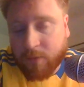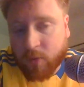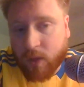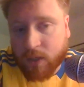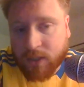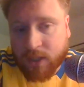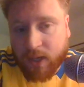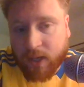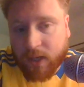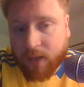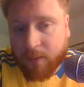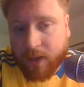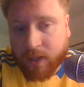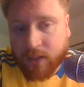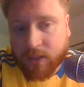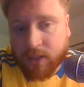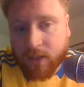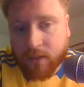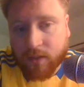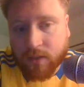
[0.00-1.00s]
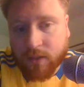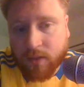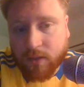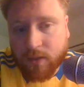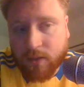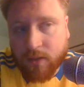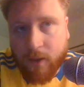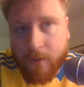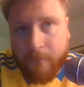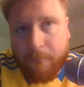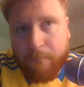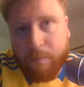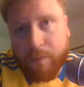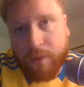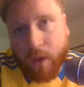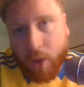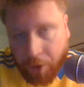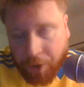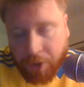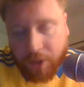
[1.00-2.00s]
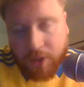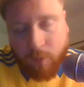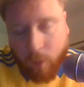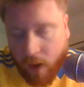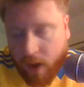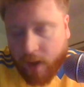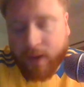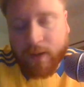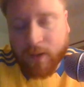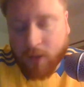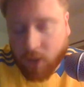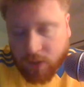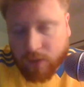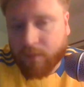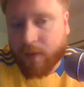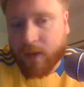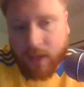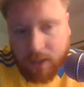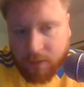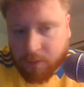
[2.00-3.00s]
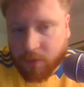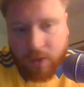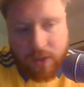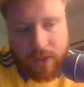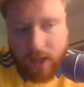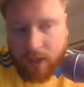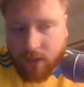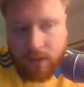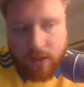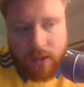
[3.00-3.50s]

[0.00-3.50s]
where Tanaka makes sense, others where it doesn't make as much sense.